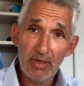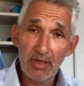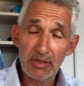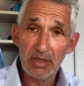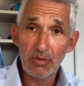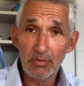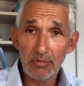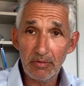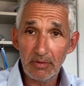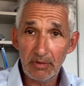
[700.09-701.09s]
until
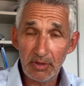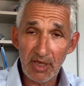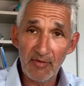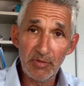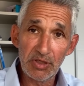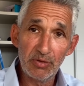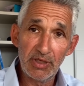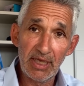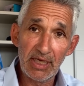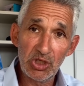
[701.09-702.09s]
the government or
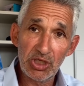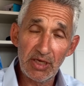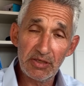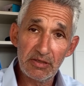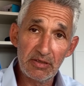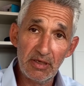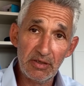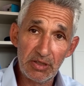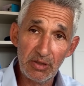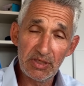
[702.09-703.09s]
the N H S uh,
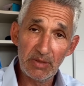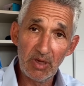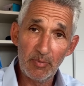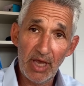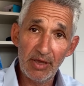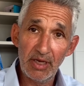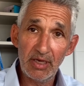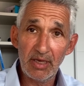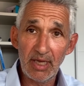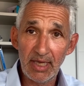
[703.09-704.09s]
do something about
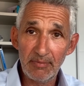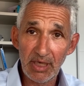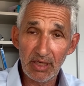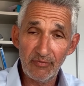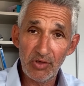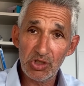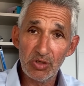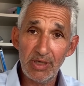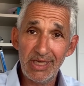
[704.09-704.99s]
it and make it official,